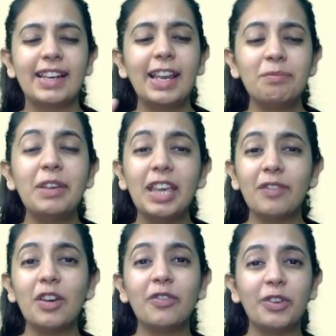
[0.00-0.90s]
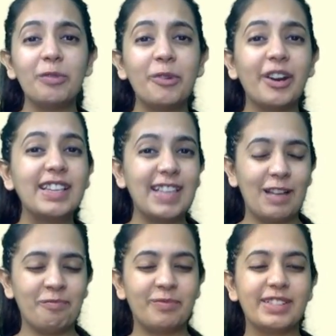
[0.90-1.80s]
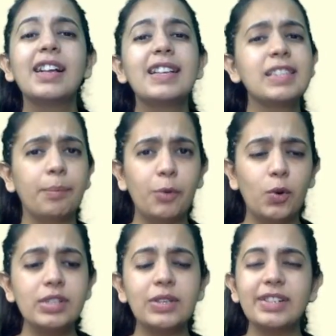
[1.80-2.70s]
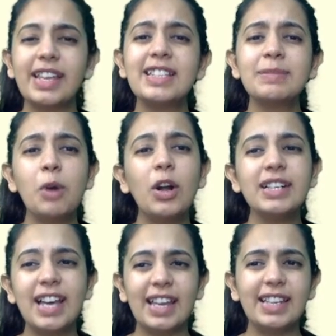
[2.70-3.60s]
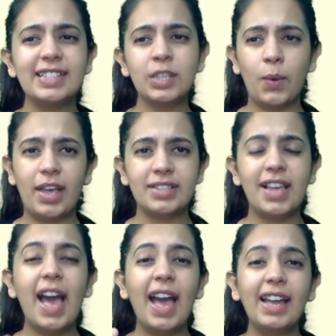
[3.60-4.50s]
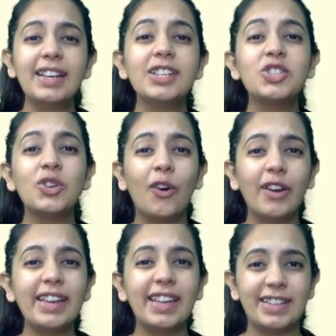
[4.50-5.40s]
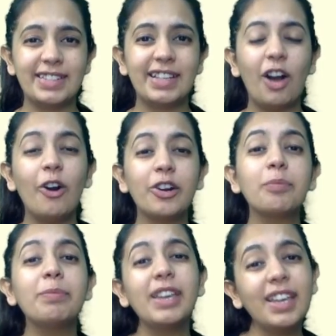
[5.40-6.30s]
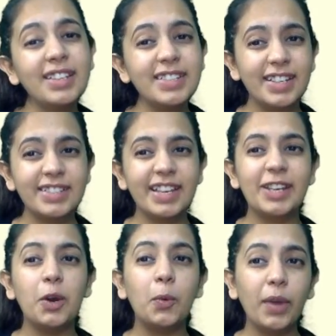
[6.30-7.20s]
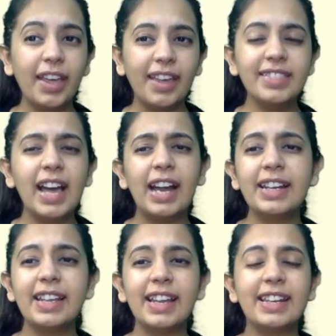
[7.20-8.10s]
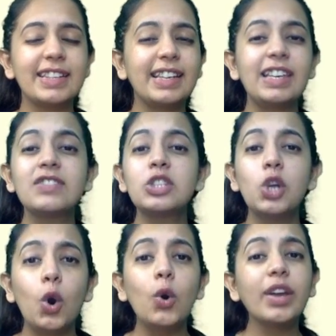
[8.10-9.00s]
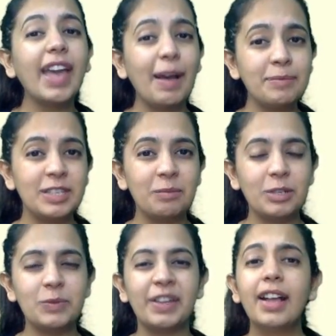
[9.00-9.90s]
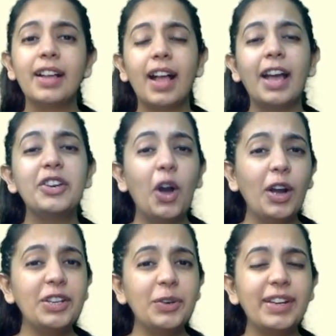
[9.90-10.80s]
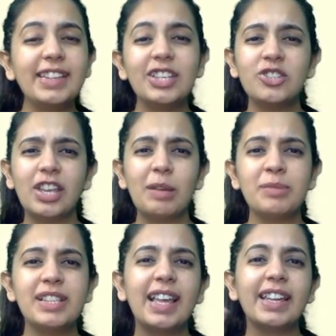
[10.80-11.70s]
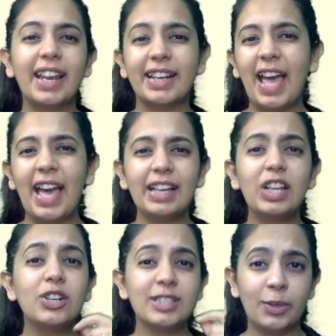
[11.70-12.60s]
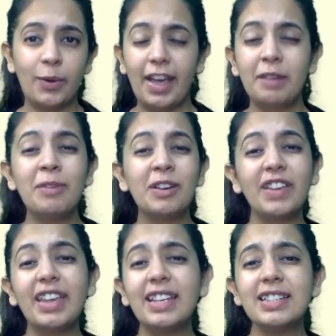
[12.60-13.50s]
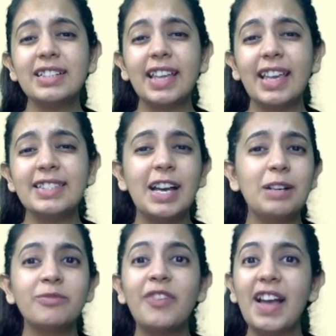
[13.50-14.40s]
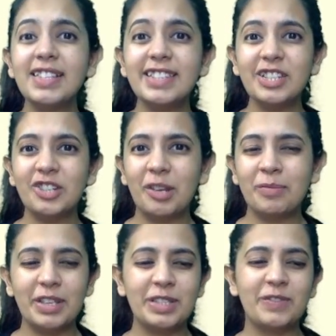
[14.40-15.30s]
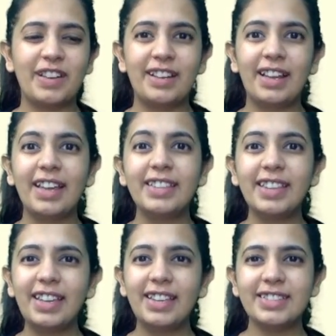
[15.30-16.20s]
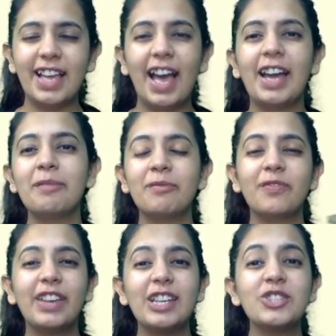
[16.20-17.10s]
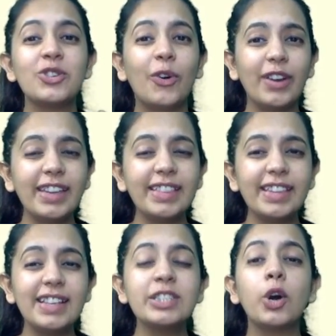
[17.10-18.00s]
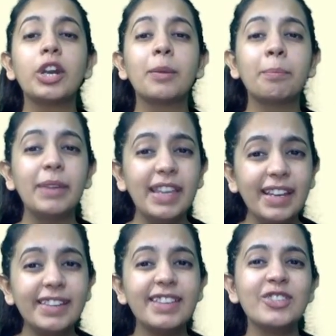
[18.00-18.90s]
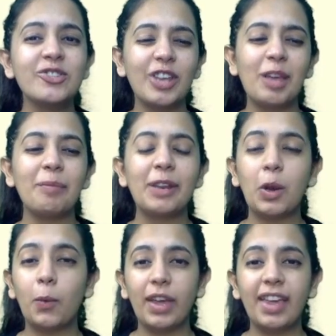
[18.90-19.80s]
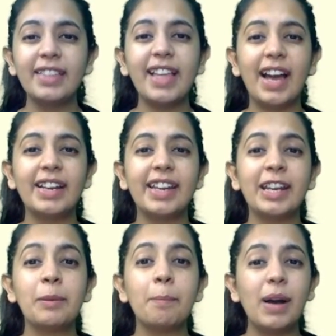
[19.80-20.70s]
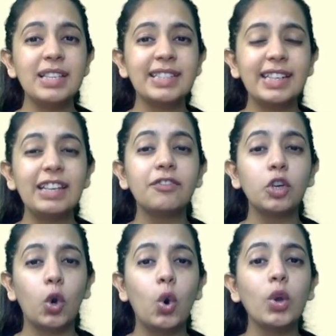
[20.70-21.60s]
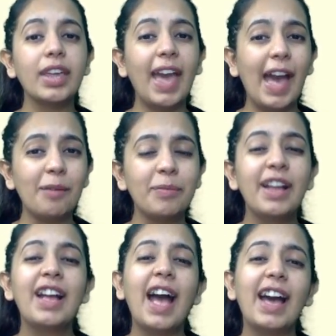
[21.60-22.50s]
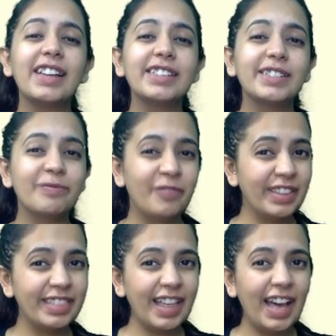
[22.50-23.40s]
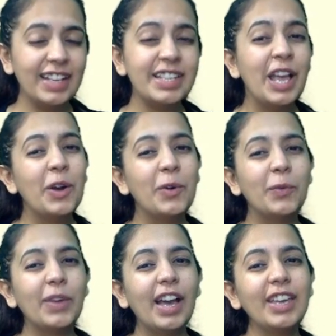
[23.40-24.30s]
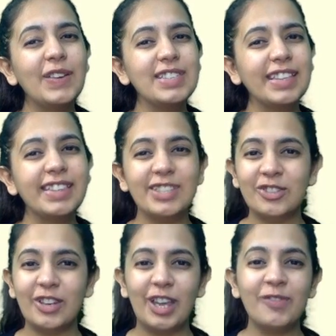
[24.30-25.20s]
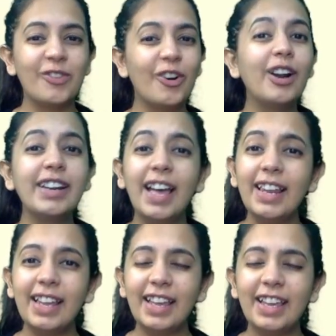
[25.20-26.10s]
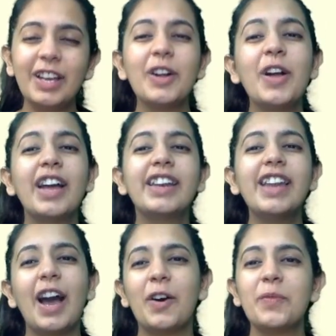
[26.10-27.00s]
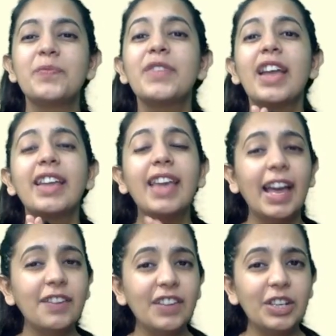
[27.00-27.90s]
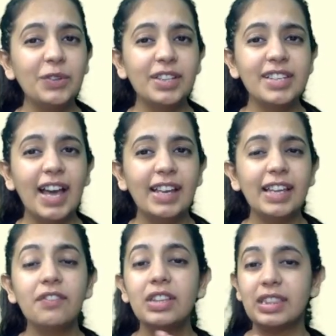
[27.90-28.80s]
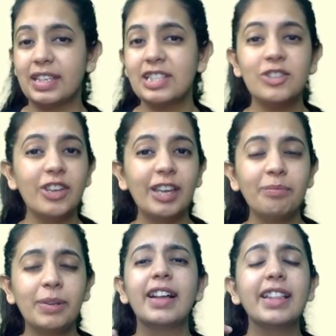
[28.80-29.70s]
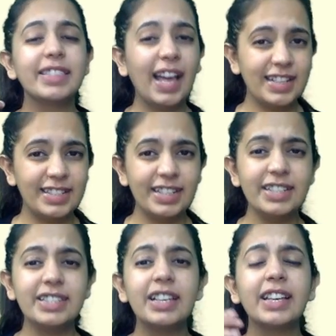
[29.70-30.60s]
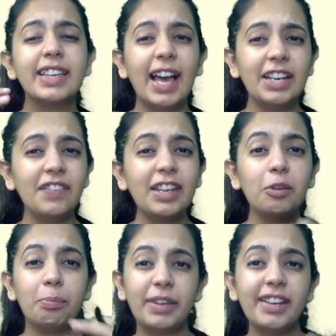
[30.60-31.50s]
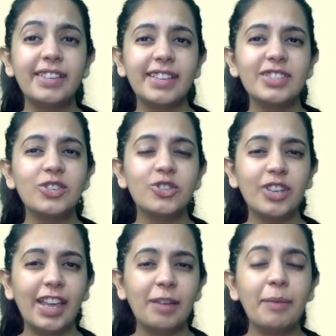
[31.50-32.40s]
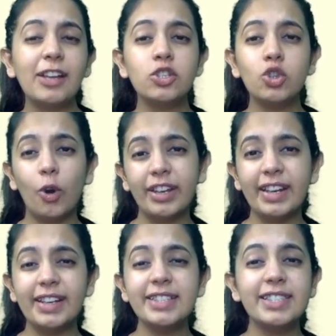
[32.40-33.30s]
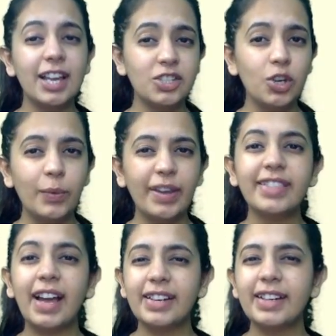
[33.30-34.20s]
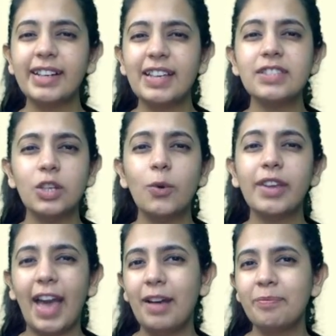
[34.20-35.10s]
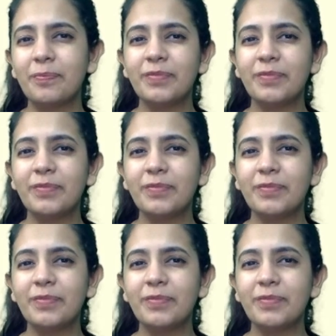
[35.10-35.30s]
Let me give you a few more examples. Suppose you take small tiny squares and join it or repeat it in a way that it leaves no gaps in between. And not only the shapes like rectangle or square, but we can take some fancy shapes as well like these. And we can join this or repeat this shape in a way that it must leave no gap. And with that, we are using this shape for tiling. Now, can we do the tiling with this shape? That is, can we repeat this shape and join it in such a way that it leaves no gap?